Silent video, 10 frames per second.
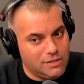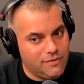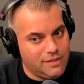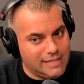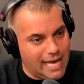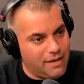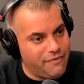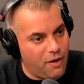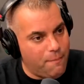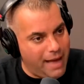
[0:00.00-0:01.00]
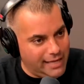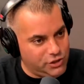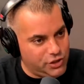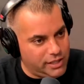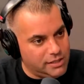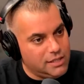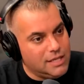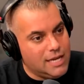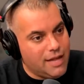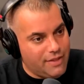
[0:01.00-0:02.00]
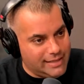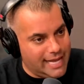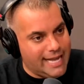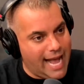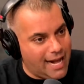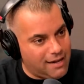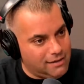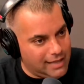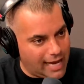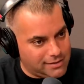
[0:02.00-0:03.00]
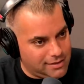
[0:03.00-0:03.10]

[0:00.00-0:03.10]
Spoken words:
of his NFL pension, that they can't collect.